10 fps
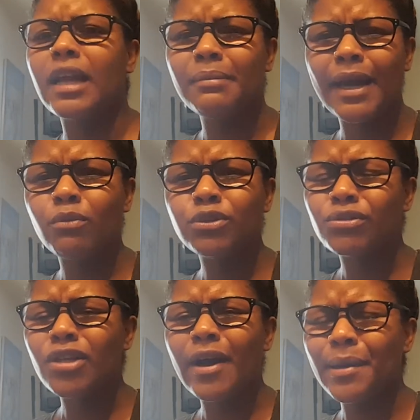I'm like, what you
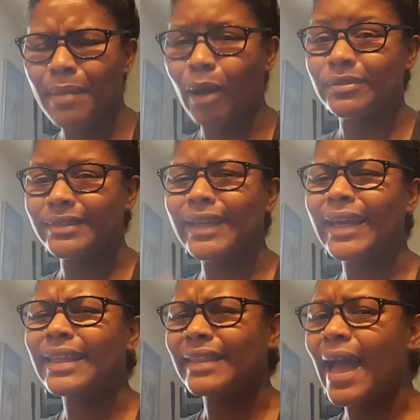talking about?
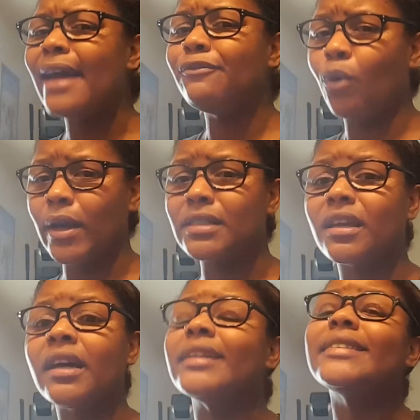Did that voice
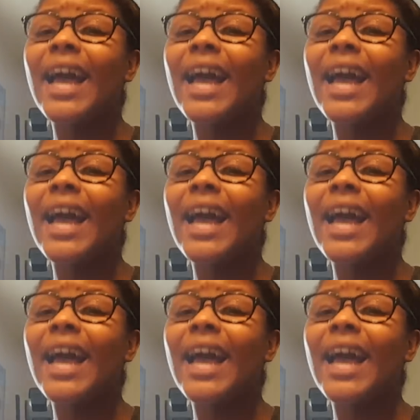good?